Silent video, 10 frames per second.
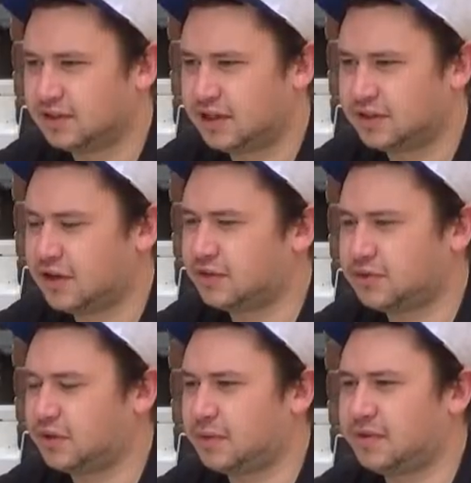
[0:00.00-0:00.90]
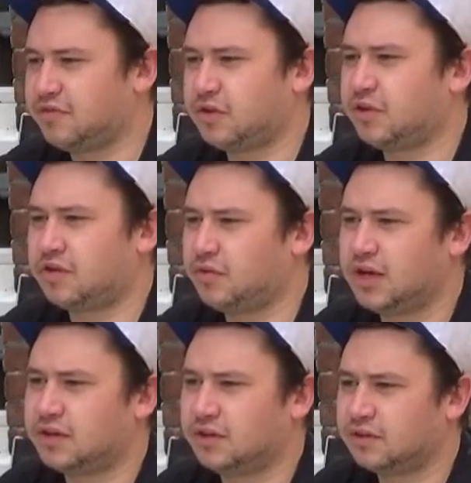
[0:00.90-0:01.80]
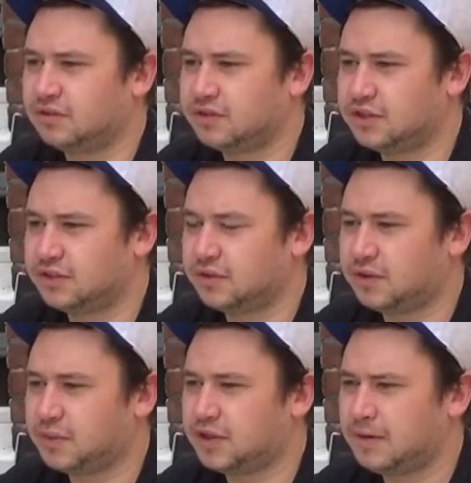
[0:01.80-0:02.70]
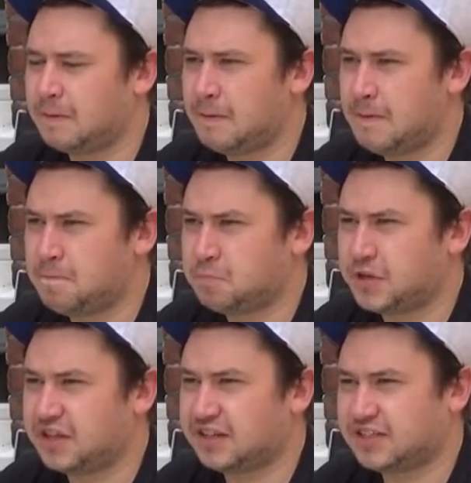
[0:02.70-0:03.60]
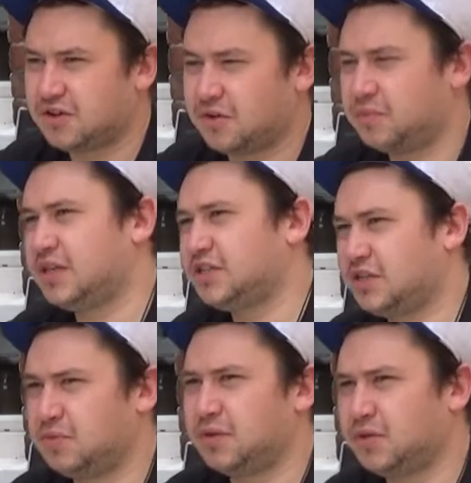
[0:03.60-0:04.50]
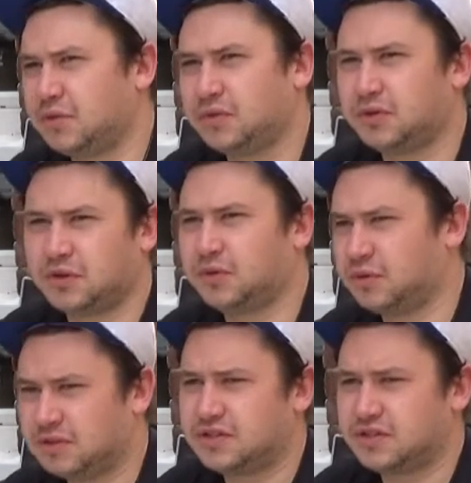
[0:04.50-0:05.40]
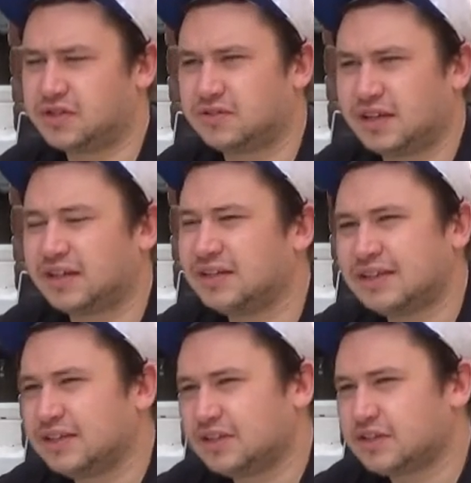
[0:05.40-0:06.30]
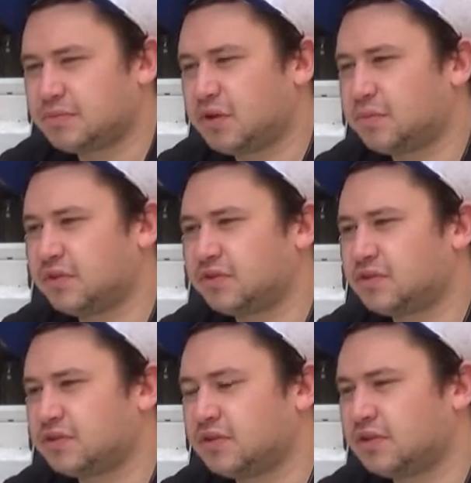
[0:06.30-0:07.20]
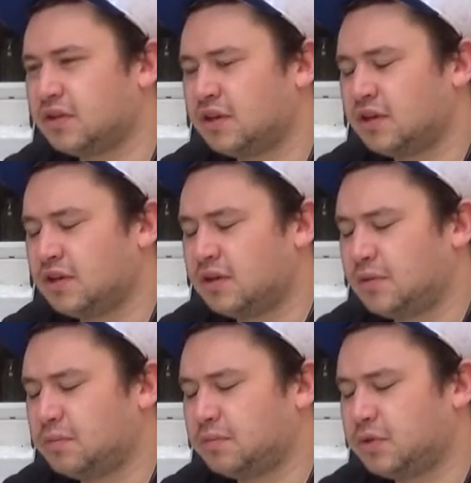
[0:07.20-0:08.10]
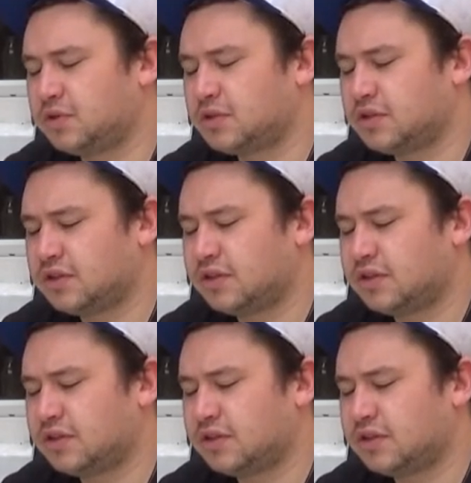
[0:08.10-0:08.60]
I don't think I'm even on their radar. Do you know what I mean? And that's not me tooting my own horn going, oh, I deserve that. Because I'm not bothered. But